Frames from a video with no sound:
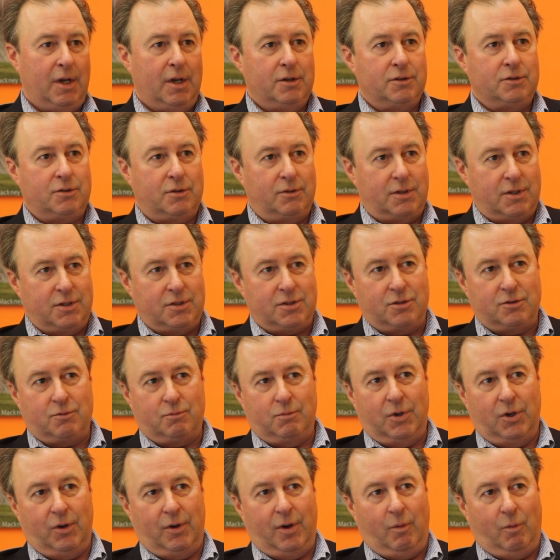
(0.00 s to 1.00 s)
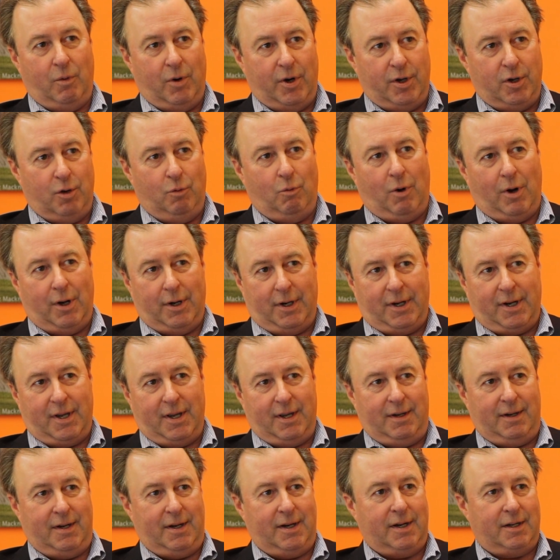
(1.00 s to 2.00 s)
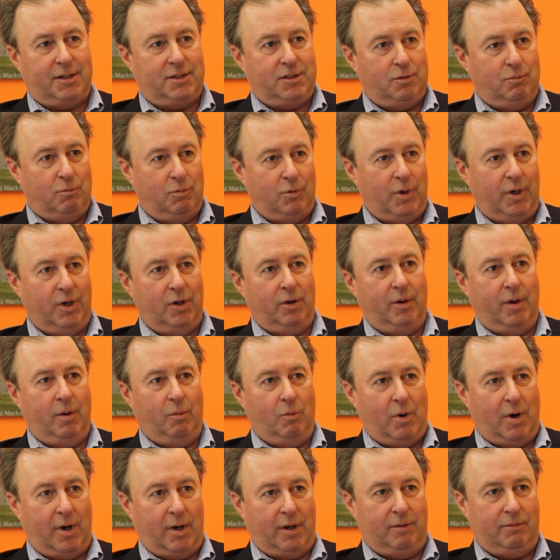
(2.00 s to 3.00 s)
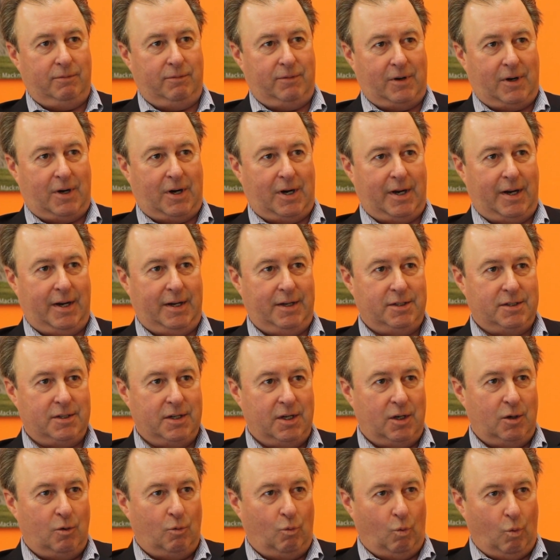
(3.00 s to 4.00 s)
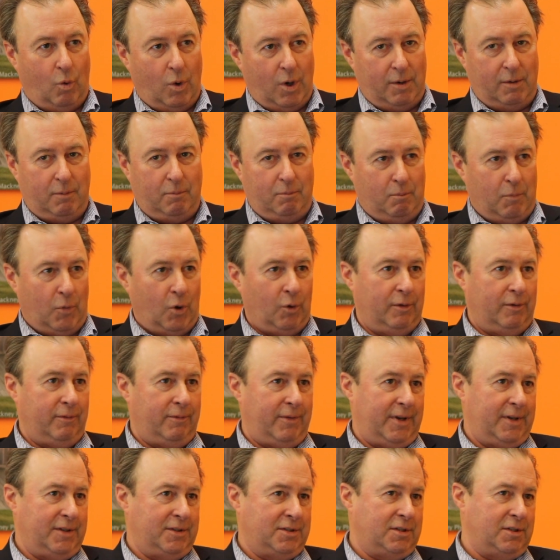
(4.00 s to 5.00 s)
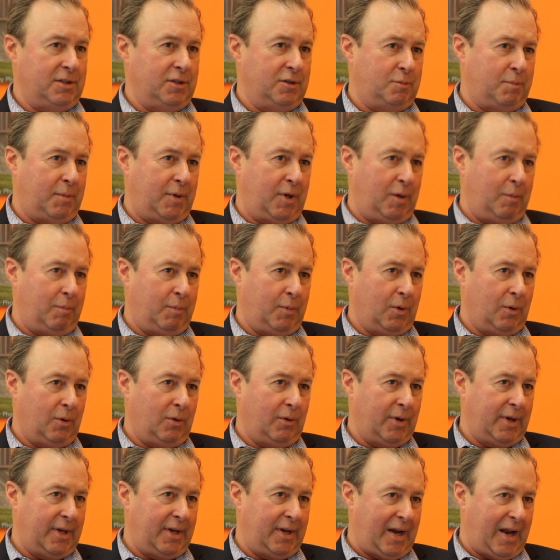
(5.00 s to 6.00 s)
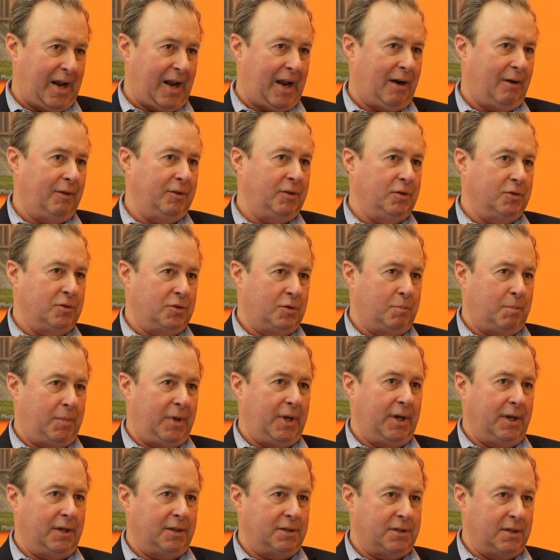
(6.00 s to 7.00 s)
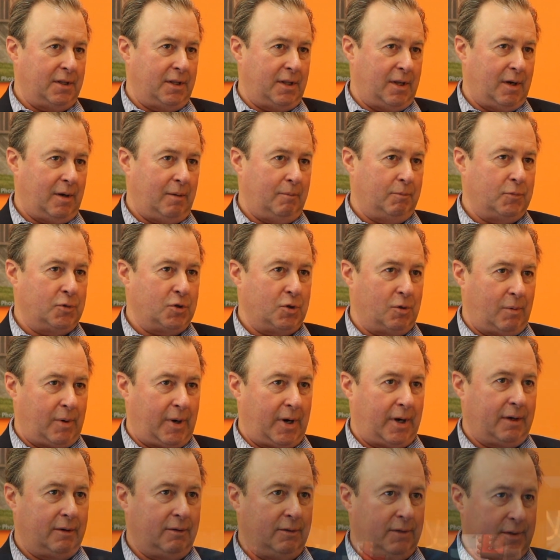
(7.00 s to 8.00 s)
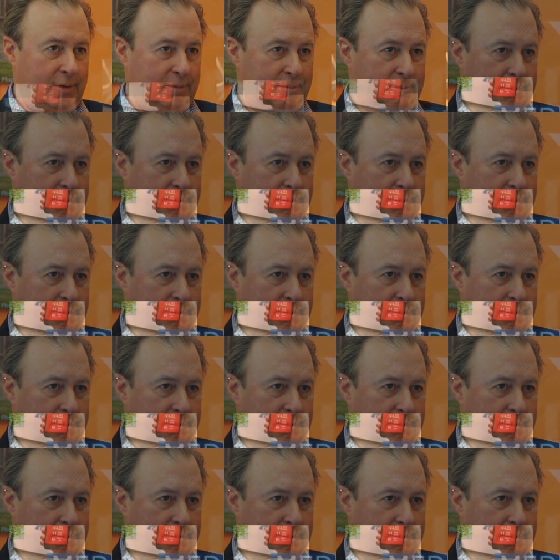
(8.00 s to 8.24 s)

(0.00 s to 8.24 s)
So this is really where you want to connect. You really want to find what motivates these people and how you speak to them directly.